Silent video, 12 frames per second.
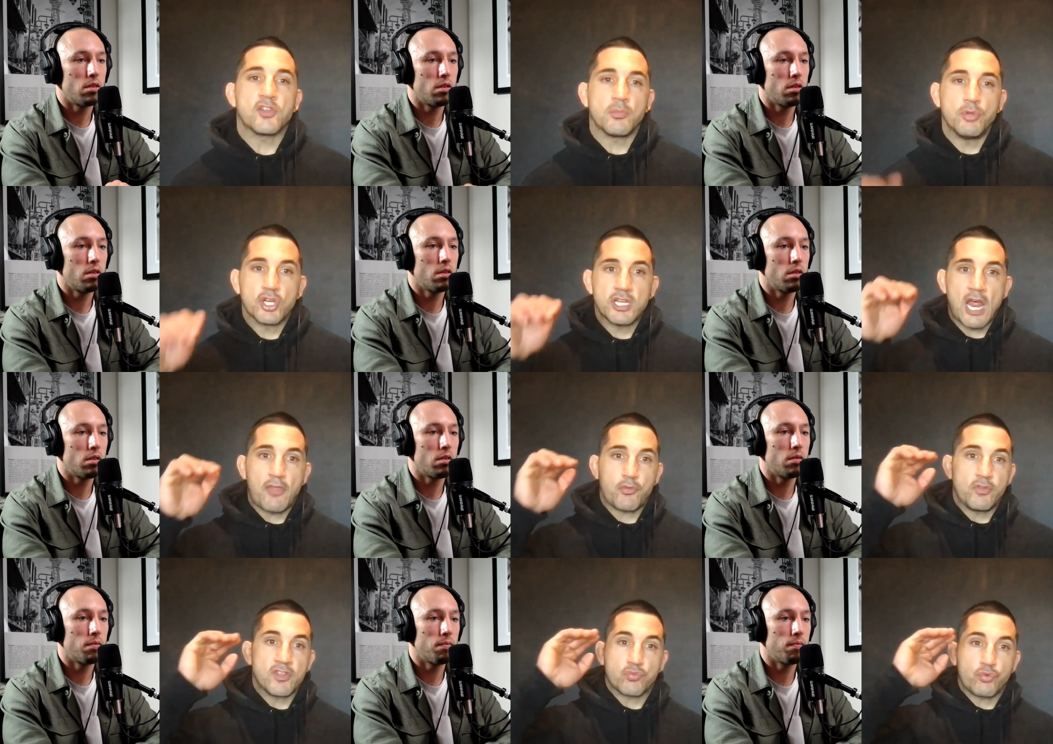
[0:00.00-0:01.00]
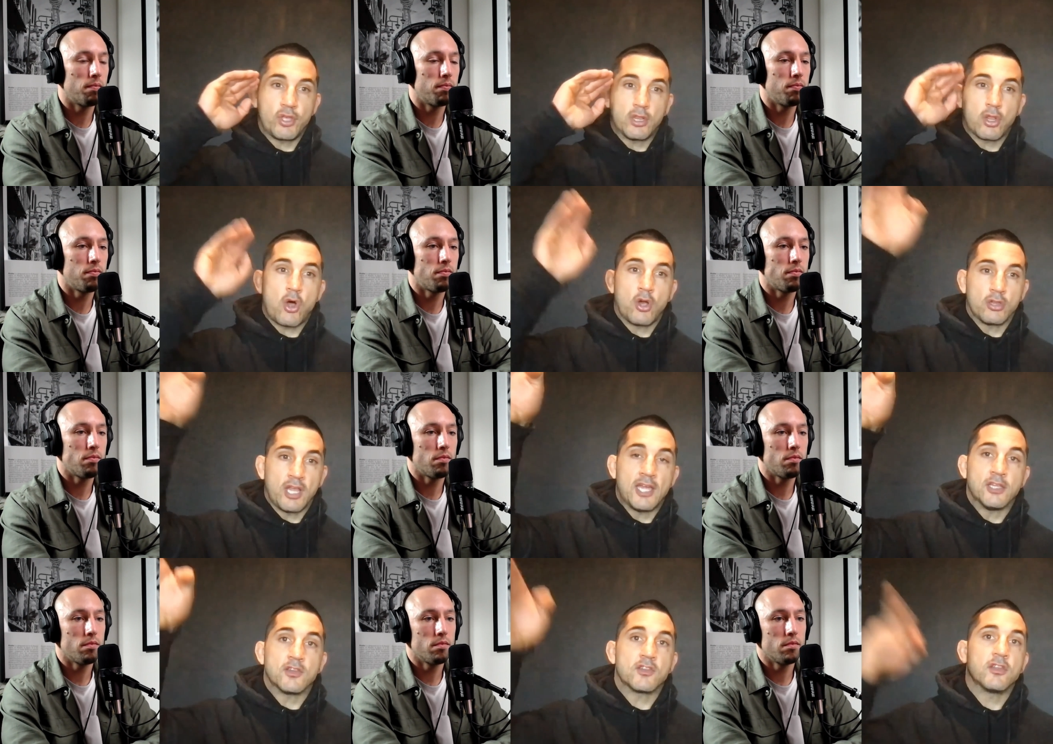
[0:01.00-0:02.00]
Speaker 1: is I'm looking at it through this really long
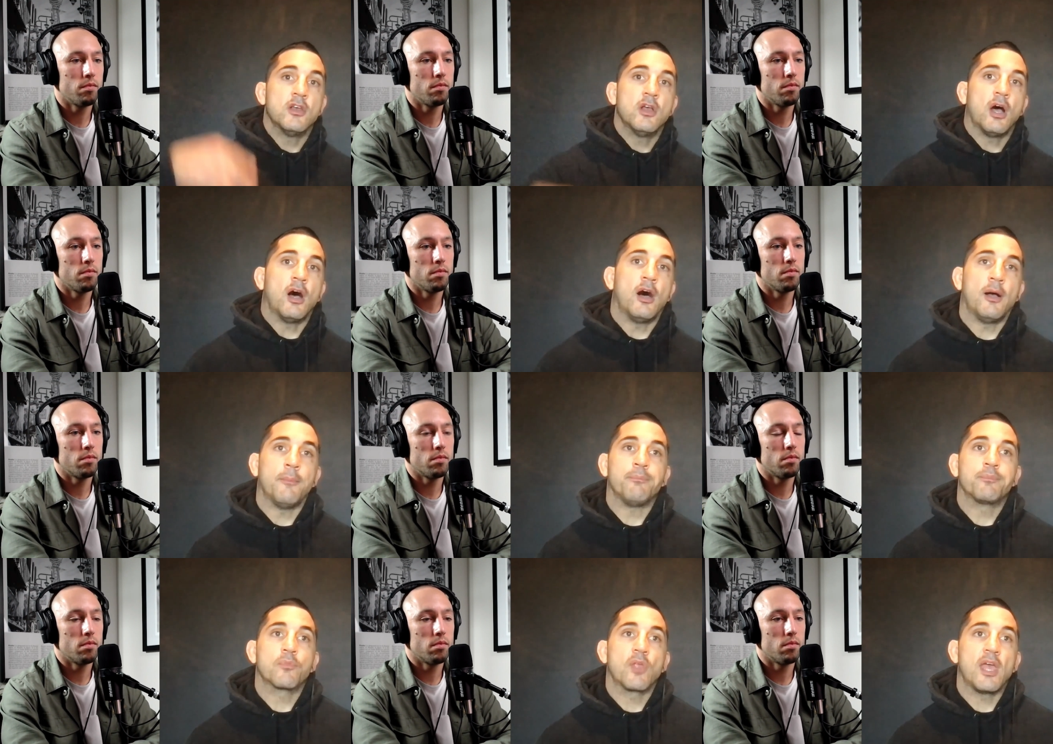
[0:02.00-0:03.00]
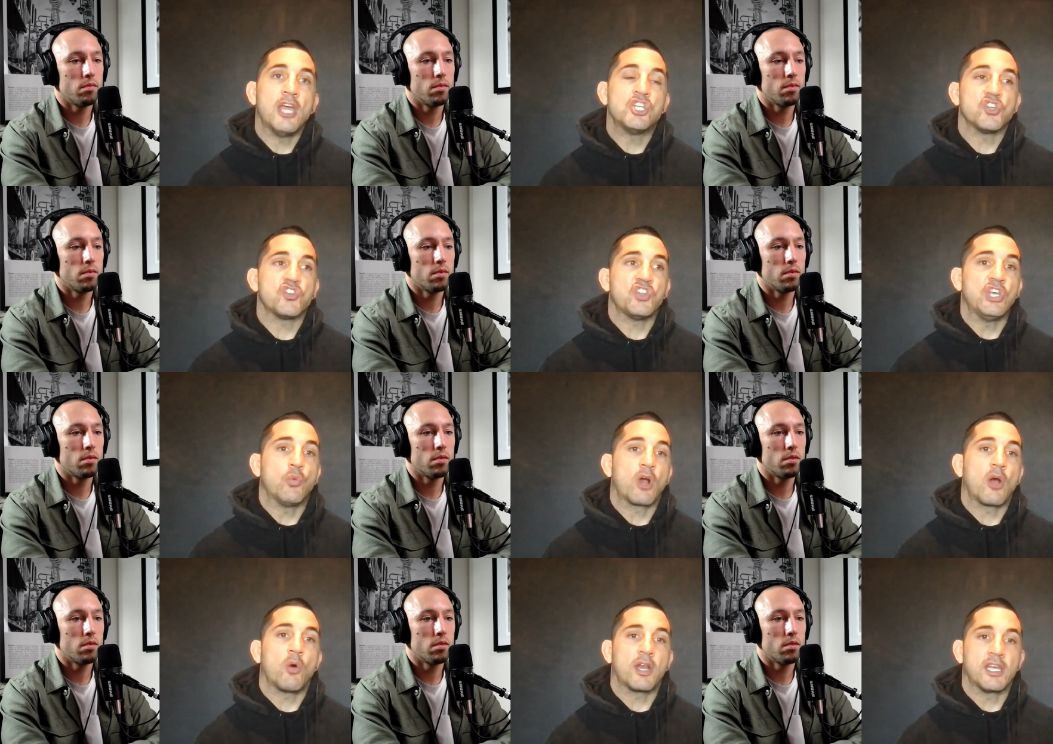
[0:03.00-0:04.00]
lens. Um, and just seeing
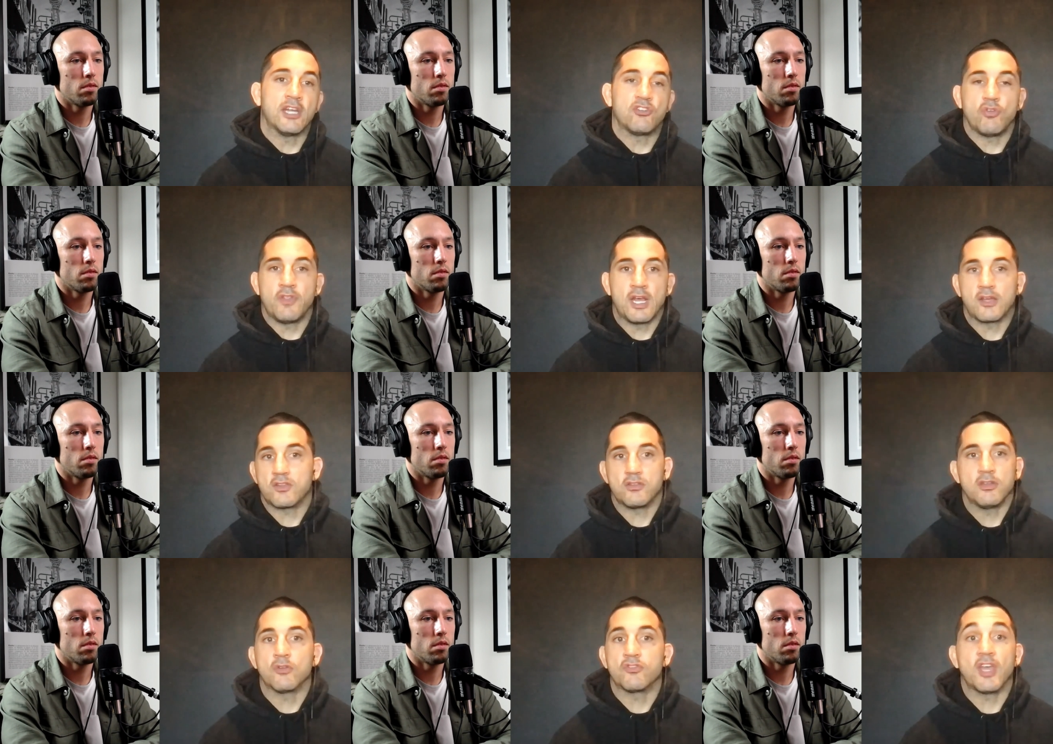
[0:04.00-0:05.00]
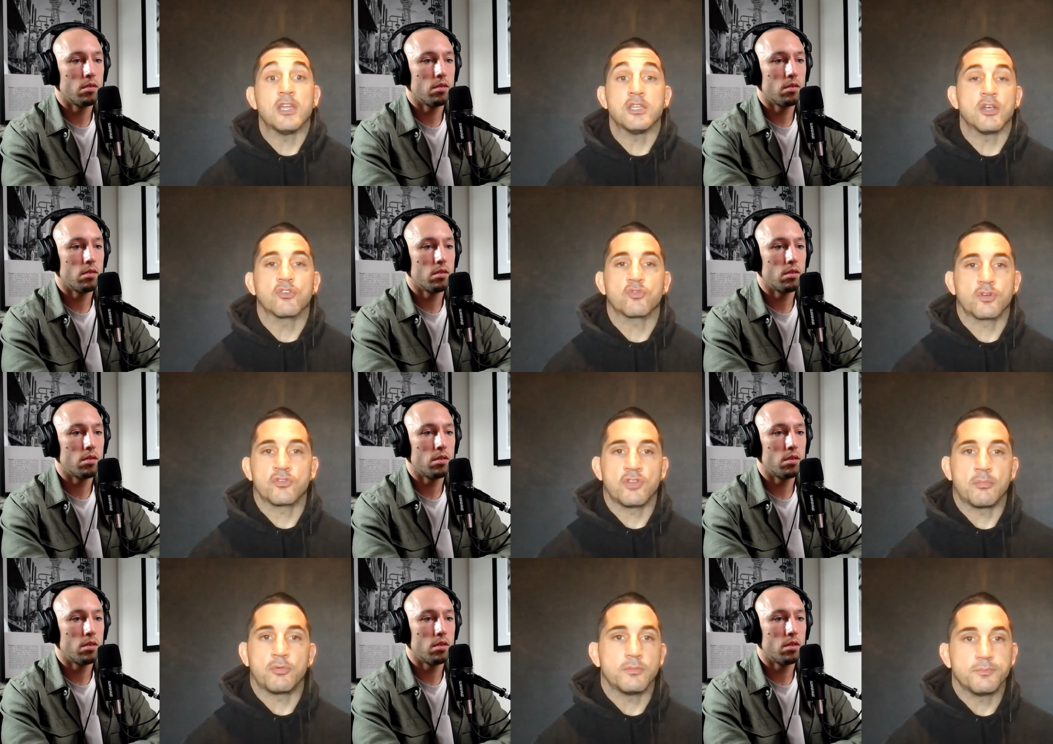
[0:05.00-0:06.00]
where I want to get to in the next, you know, 10 years, for
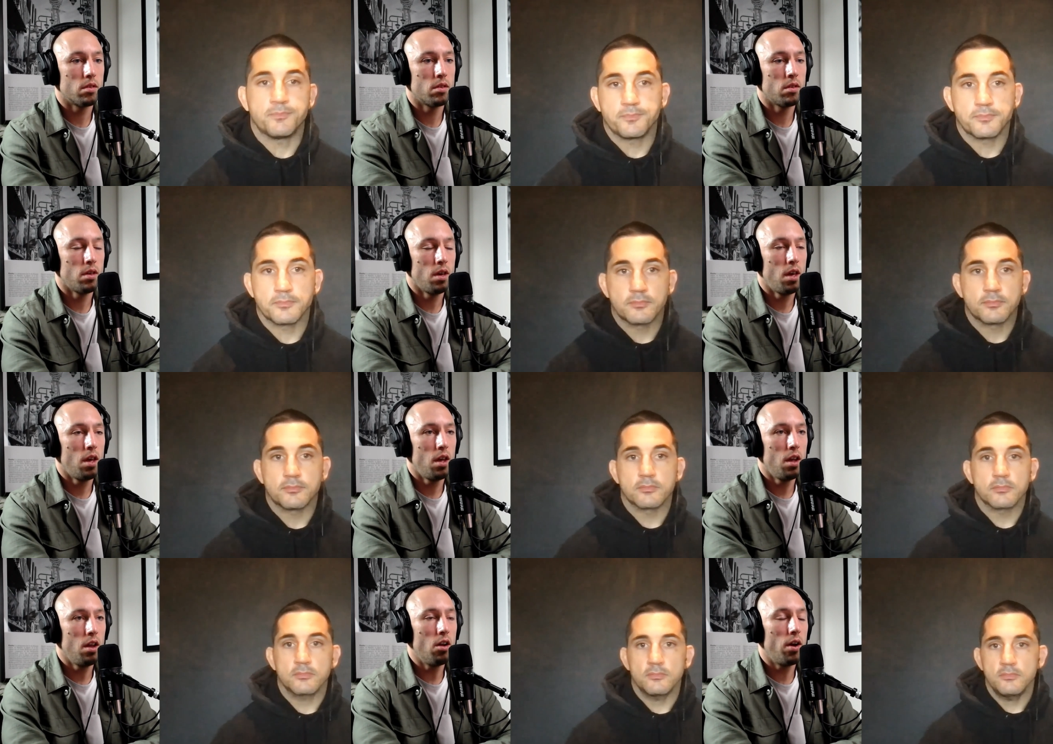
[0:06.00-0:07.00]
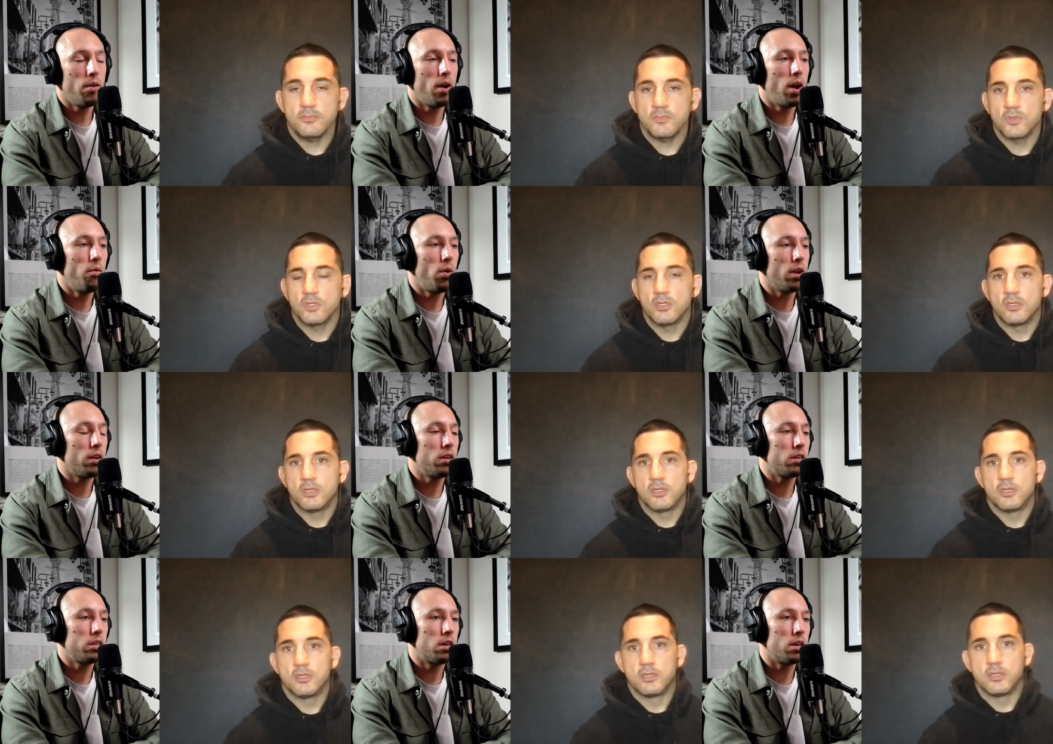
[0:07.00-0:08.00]
Speaker 2: example? You know, I, I want to
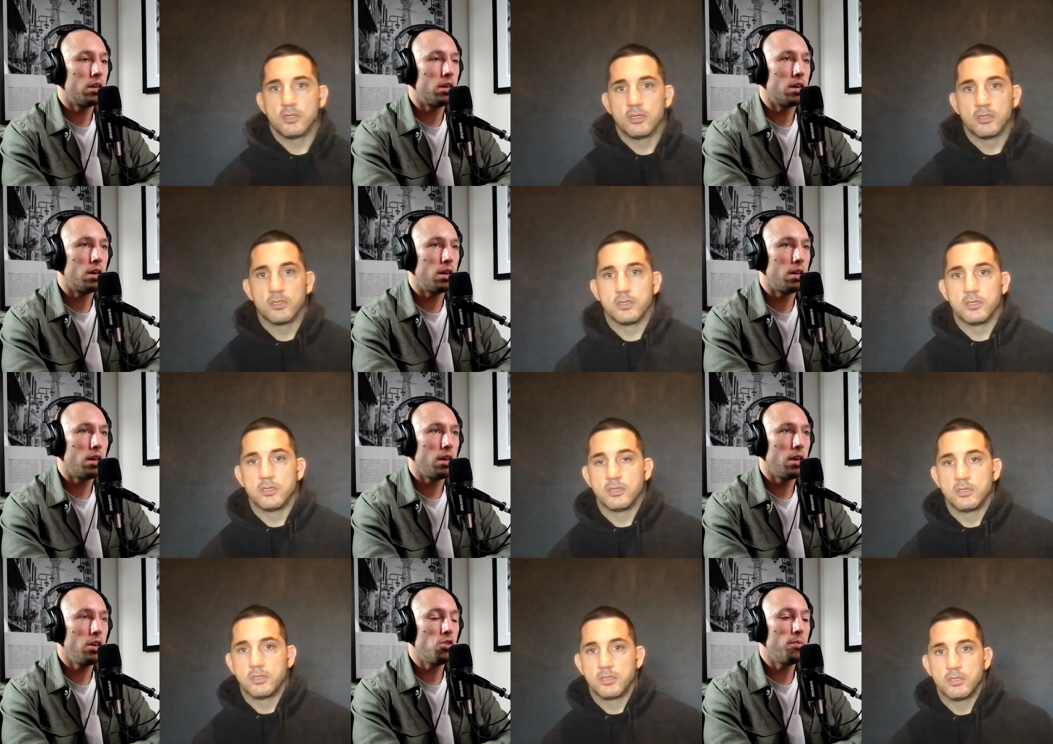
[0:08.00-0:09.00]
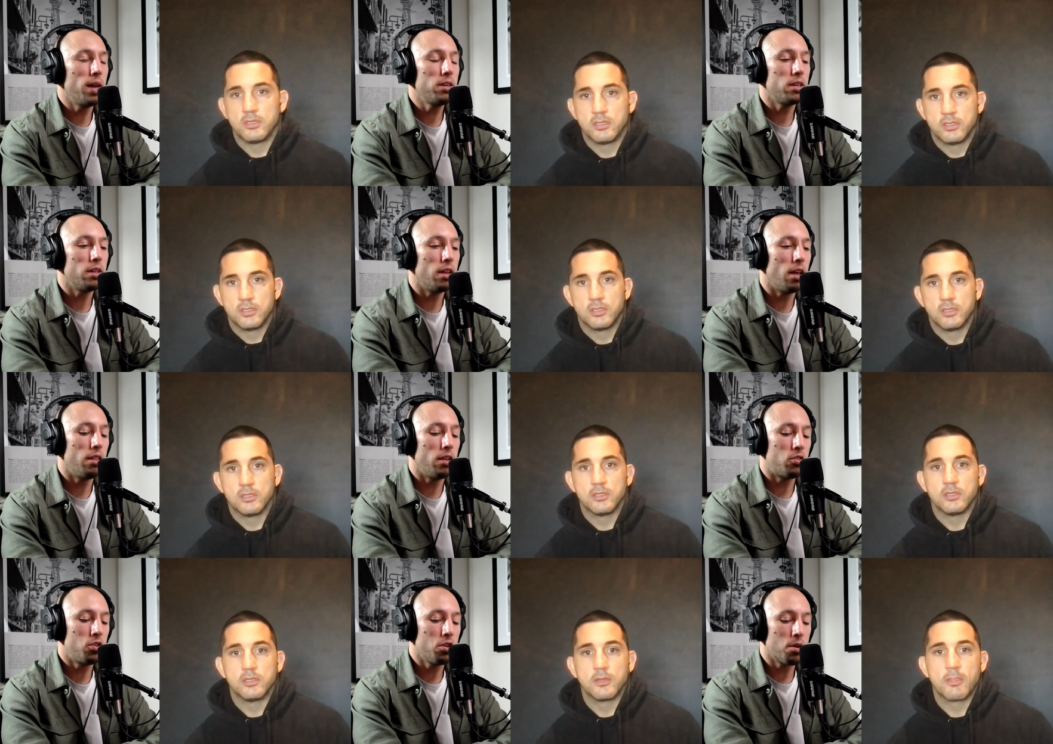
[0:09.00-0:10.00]
touch on, uh, you mentioned
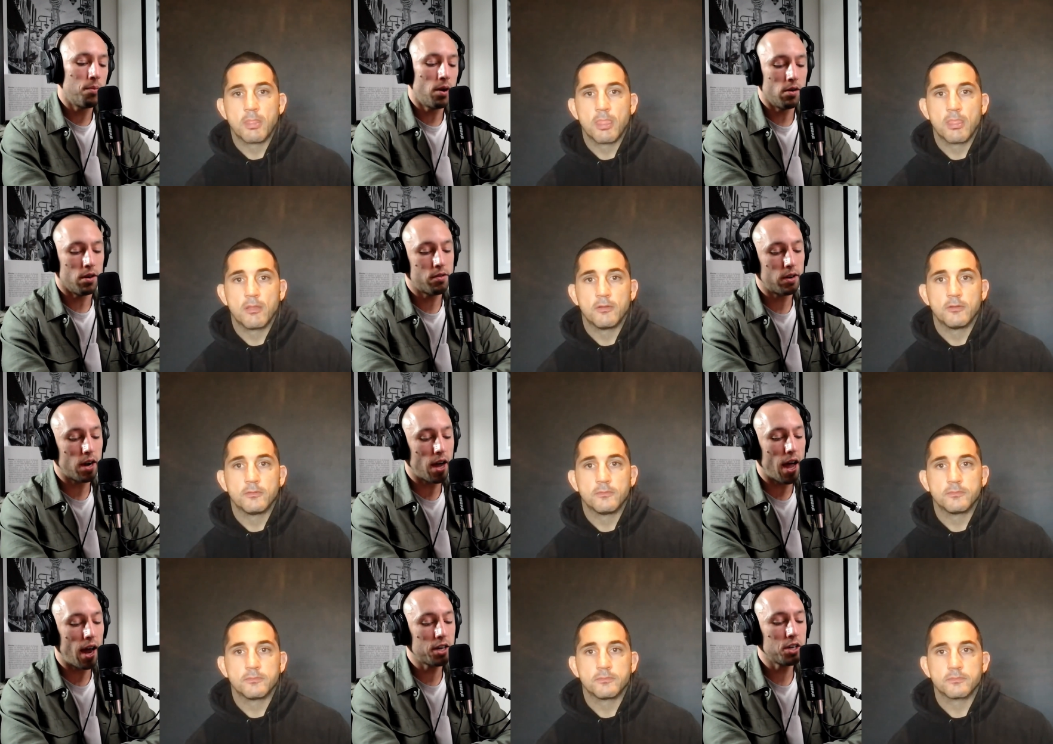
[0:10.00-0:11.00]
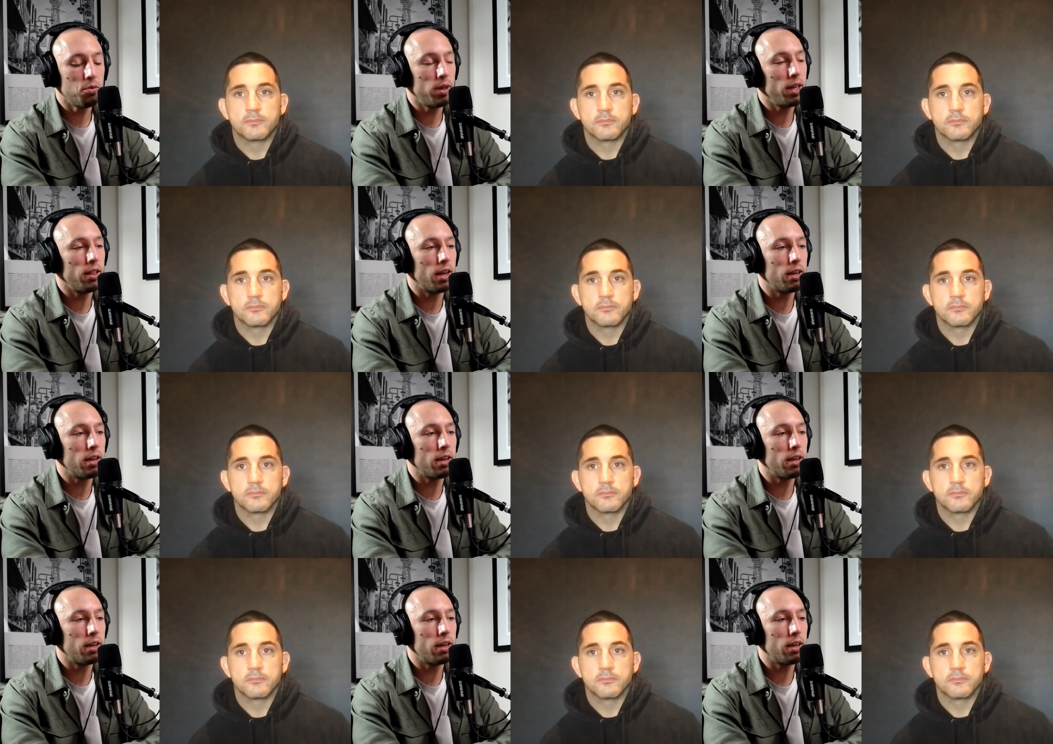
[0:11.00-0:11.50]
these two components, which I actually really